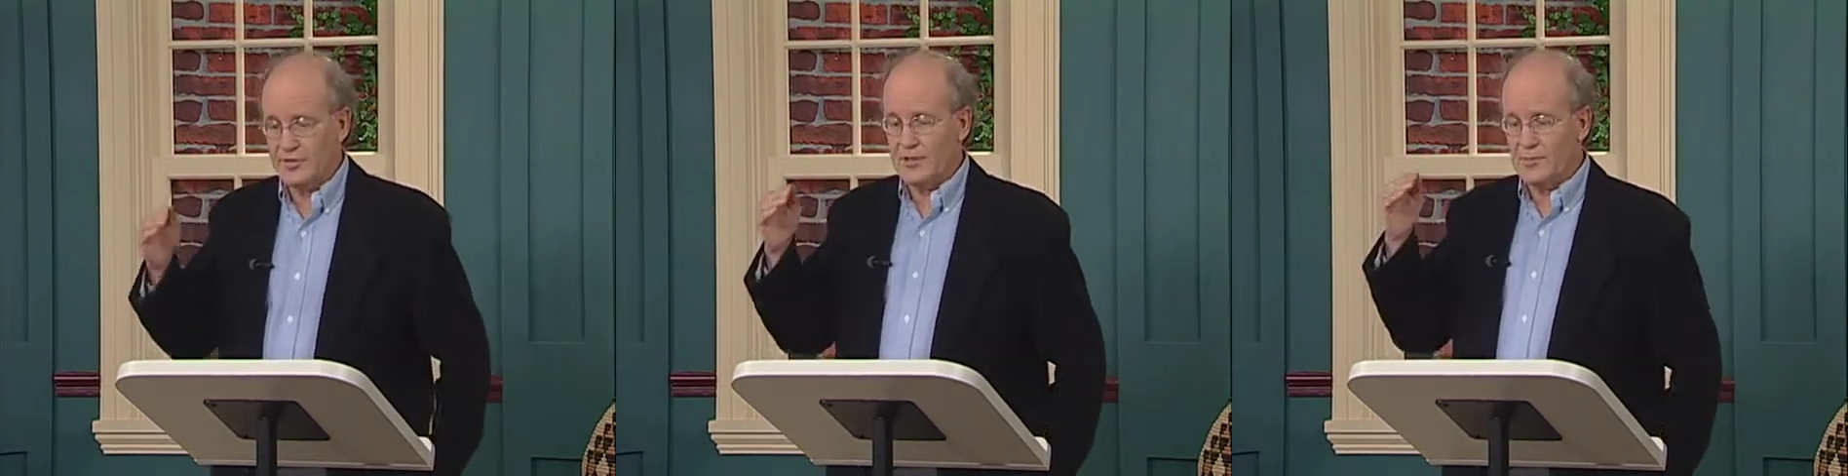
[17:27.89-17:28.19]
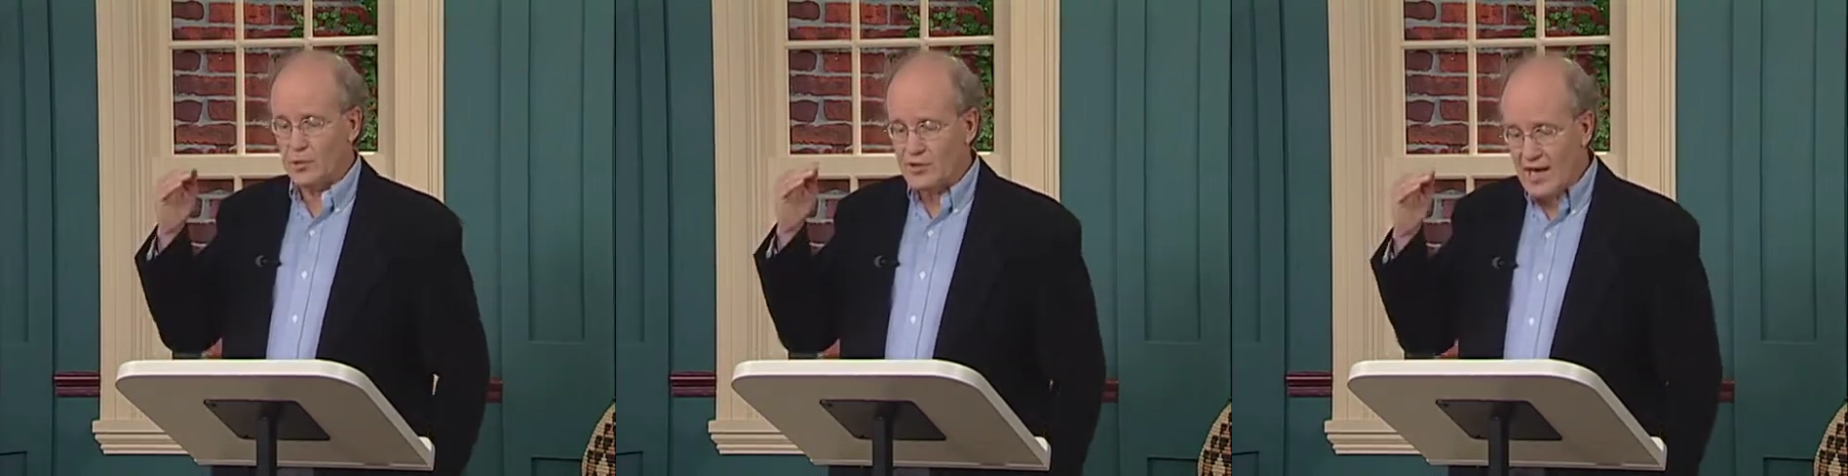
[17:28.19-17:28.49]
and the
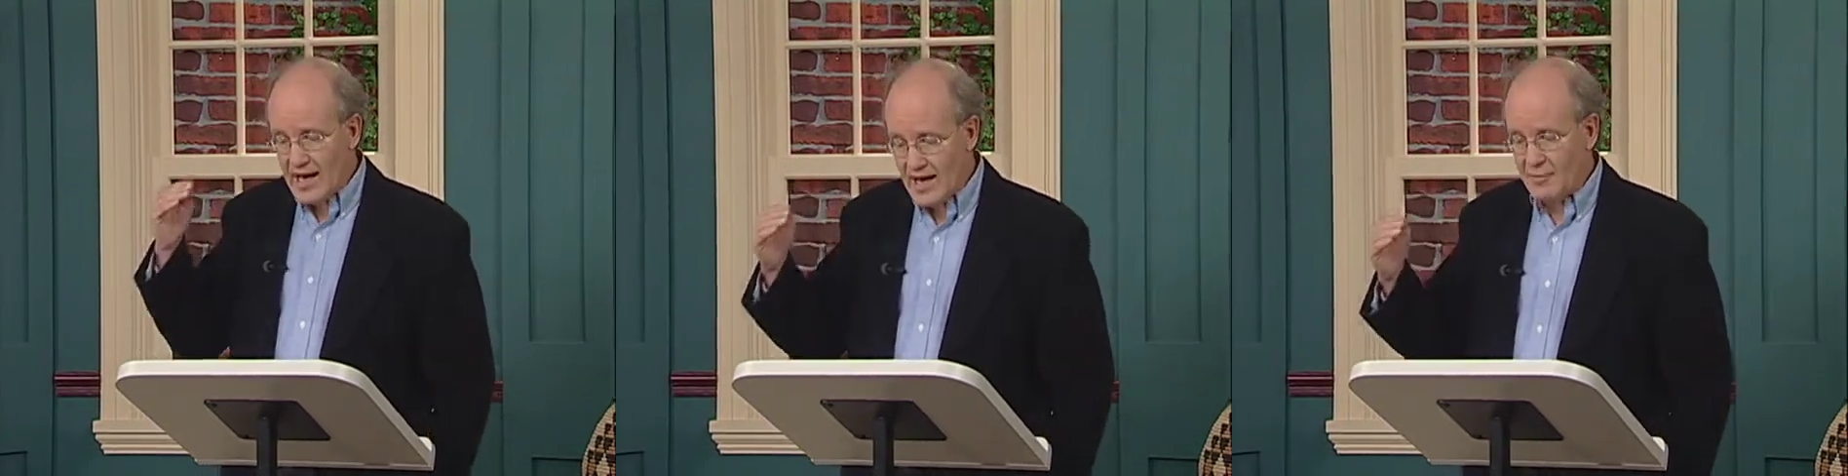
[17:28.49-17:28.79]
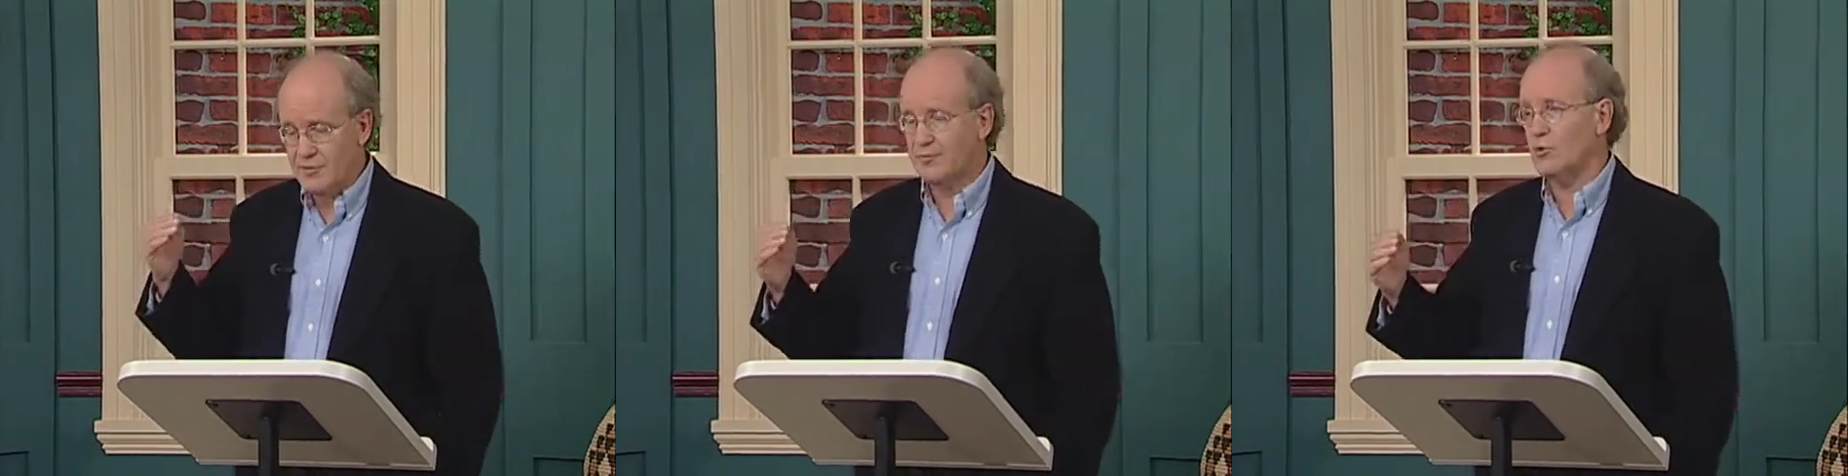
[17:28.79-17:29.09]
most
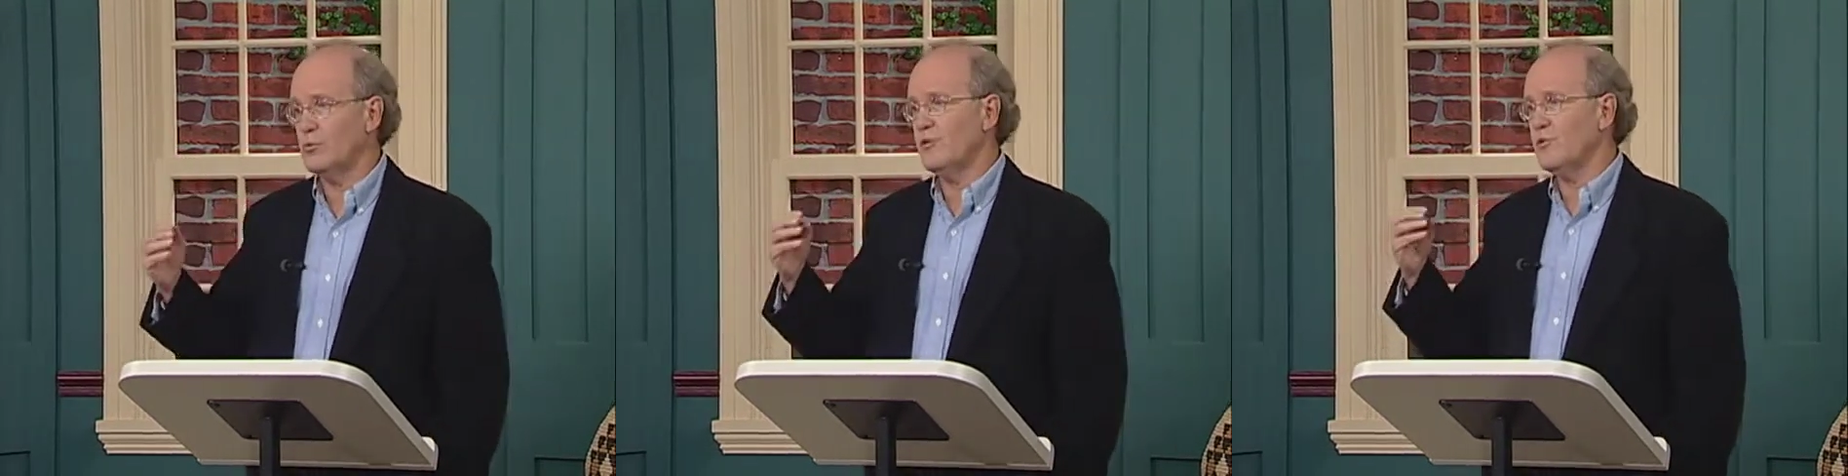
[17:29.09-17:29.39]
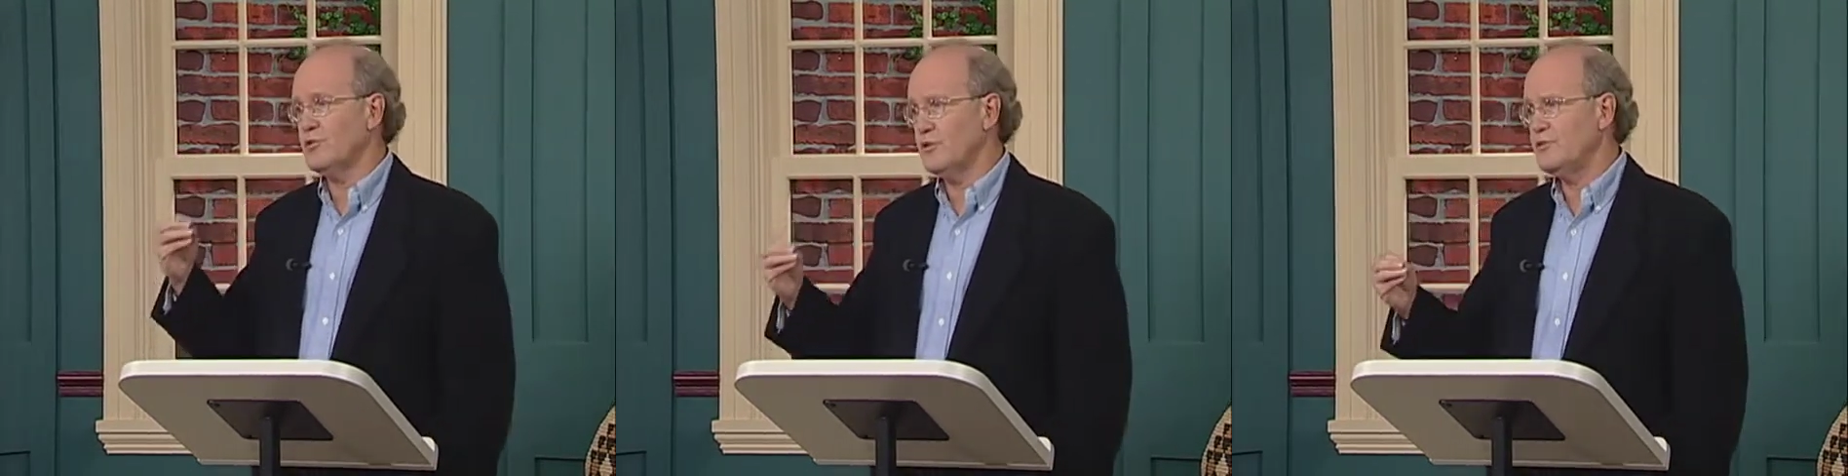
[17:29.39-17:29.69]
common form of
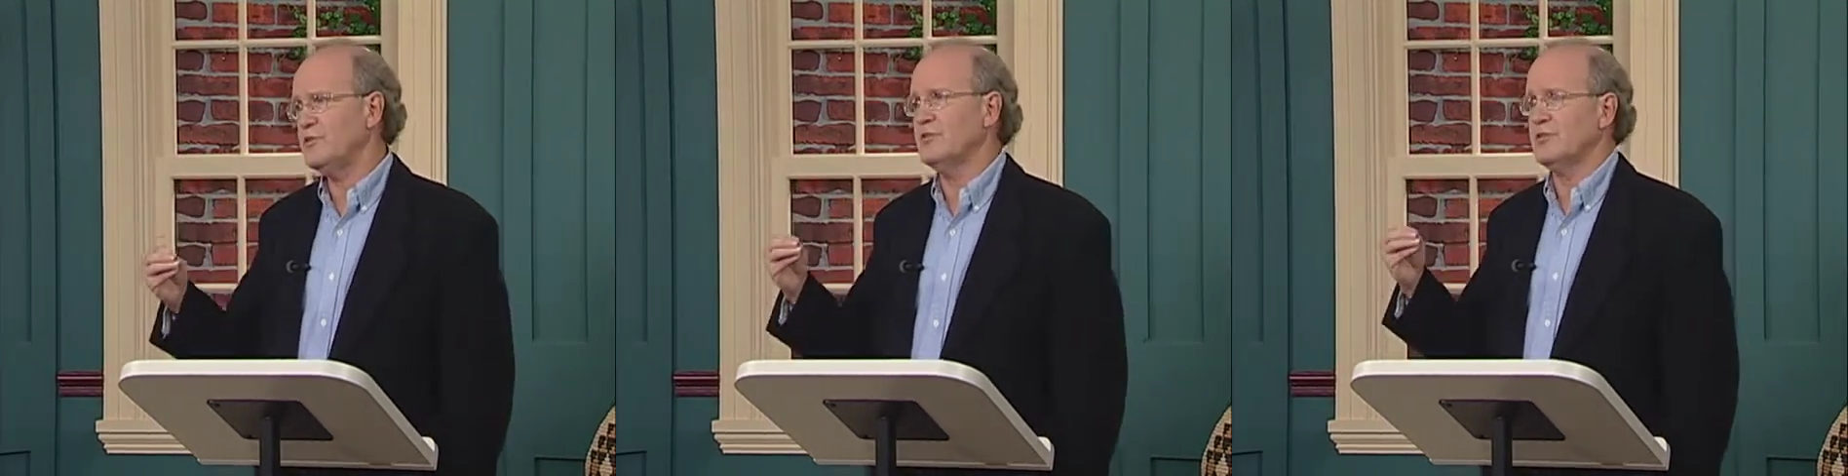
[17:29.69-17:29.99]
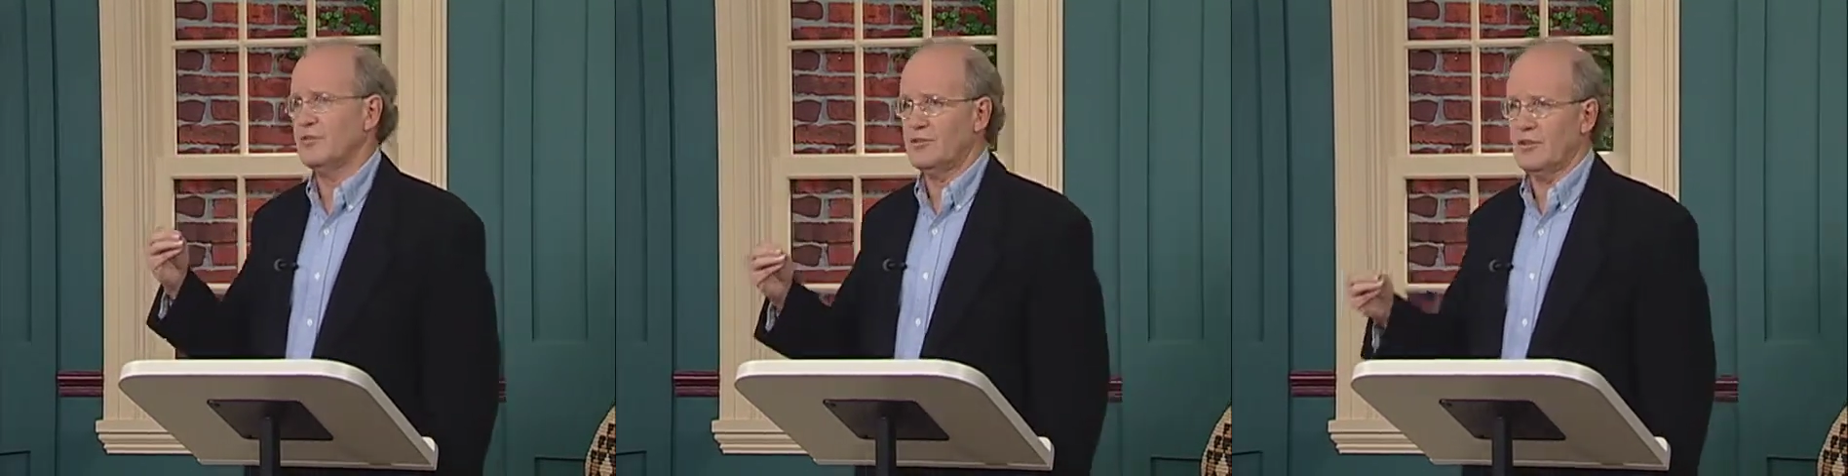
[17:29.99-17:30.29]
resistance
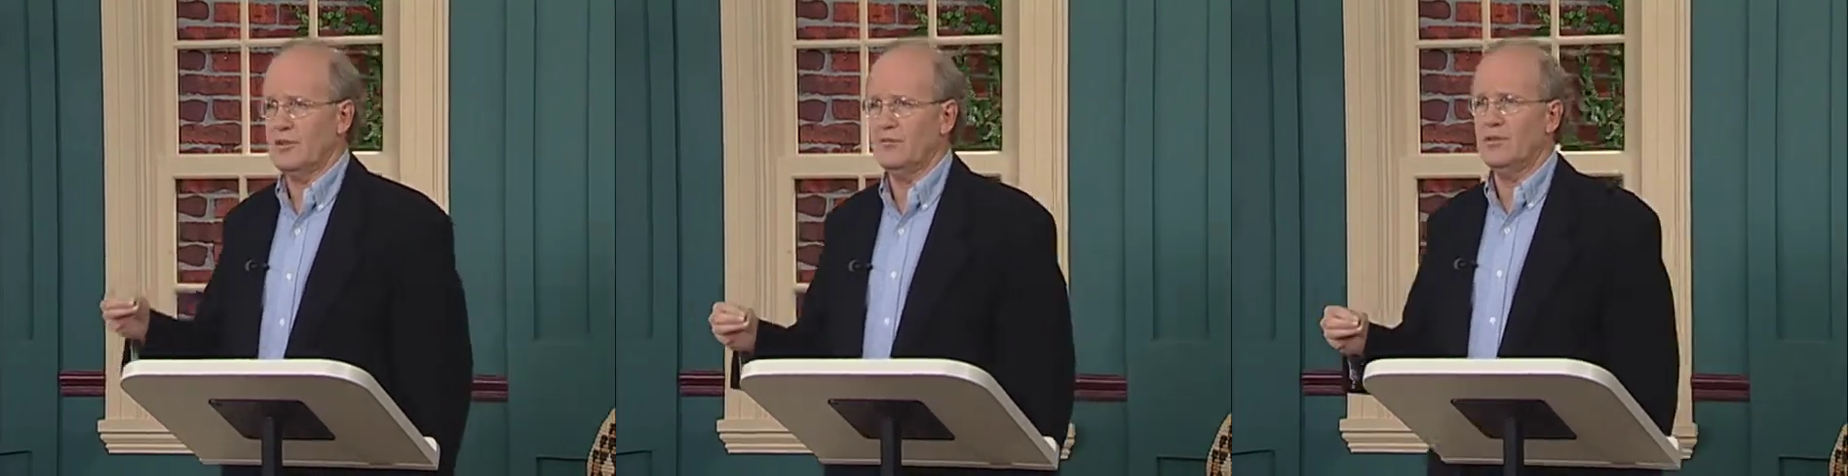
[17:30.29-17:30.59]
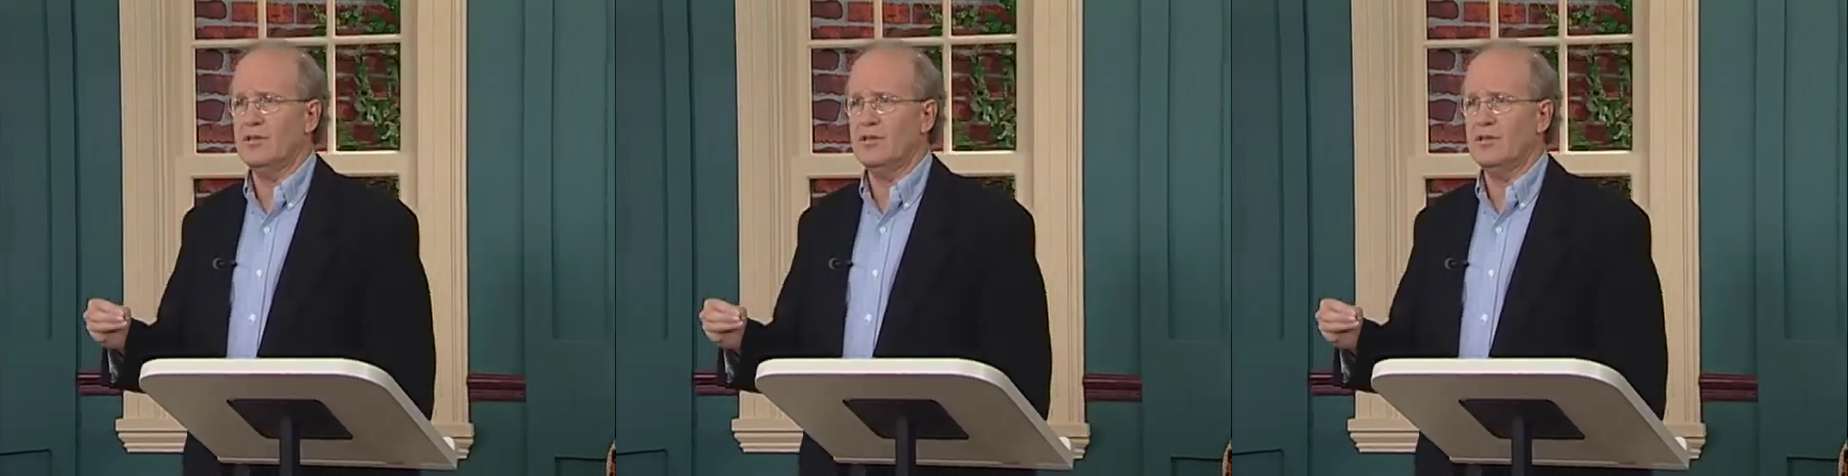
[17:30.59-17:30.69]
to slavery.